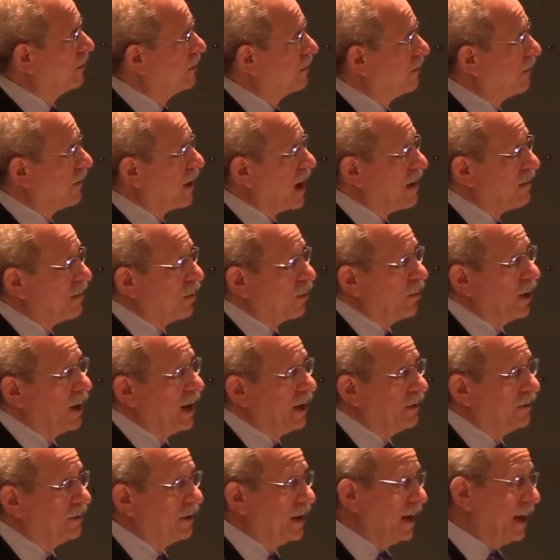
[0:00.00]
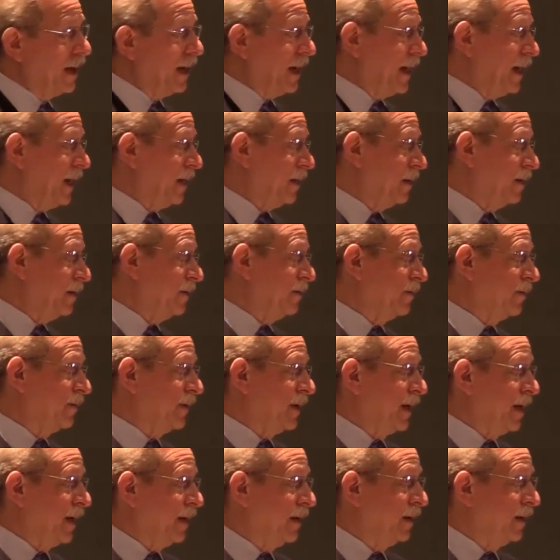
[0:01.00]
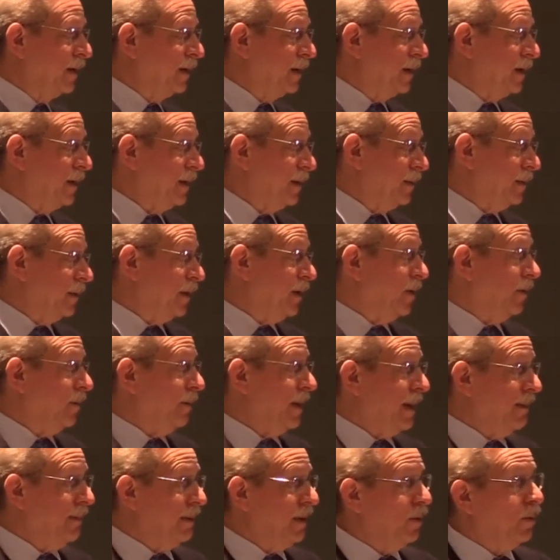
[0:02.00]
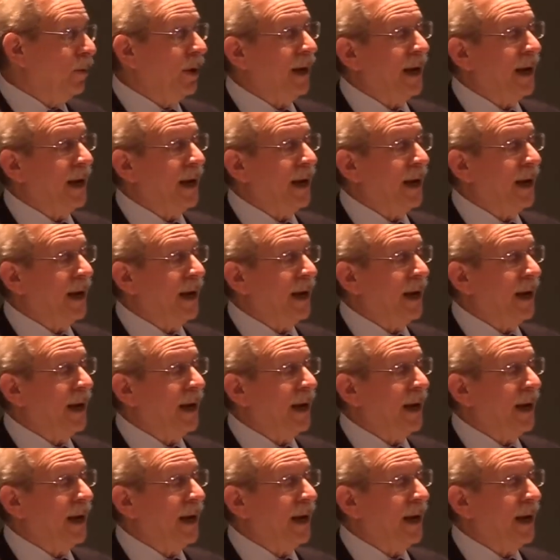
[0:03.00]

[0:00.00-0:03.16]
the survival rates and understanding, you know, maybe